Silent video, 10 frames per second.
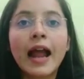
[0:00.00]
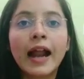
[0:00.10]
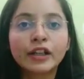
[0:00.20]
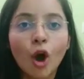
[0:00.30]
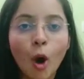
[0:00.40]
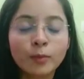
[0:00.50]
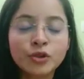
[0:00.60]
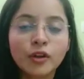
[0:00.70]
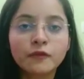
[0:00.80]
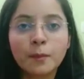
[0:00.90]
at the
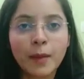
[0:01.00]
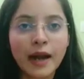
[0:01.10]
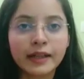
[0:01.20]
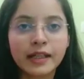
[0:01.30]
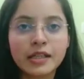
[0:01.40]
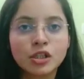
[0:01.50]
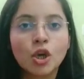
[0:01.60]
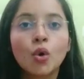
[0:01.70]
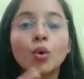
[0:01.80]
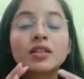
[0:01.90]
option of the parties
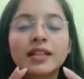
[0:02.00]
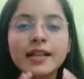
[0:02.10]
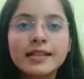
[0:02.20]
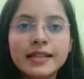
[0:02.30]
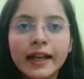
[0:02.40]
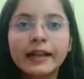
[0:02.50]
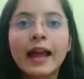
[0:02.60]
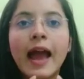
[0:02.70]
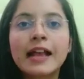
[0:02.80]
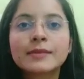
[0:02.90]
whose consent
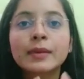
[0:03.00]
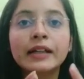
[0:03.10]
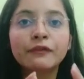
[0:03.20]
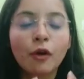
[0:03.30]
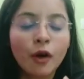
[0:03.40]
has been